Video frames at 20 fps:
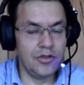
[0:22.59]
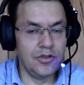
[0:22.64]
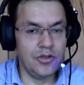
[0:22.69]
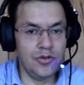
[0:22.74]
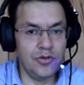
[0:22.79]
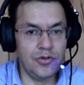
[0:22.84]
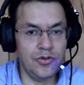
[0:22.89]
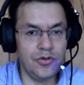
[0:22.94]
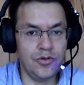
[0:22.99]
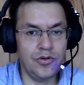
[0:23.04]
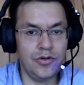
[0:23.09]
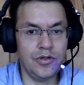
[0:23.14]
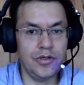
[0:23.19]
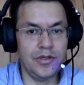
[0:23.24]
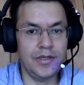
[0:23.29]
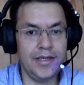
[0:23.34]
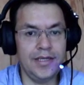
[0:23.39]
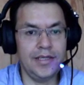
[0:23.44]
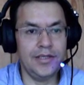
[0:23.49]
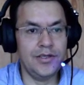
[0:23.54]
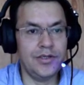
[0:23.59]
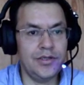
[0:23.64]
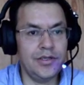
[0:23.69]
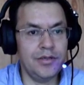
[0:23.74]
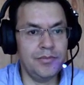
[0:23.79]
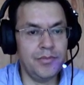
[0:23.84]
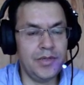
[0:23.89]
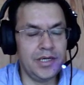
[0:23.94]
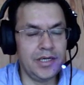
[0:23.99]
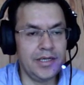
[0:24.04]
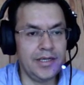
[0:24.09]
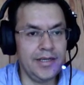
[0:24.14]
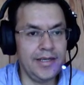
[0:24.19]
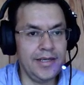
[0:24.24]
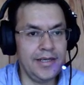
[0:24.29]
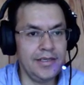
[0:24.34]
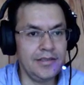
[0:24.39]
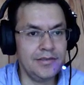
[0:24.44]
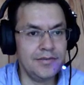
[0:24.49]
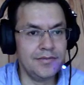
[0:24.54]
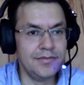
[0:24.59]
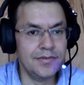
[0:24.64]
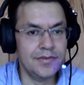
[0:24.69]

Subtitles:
do internet marketing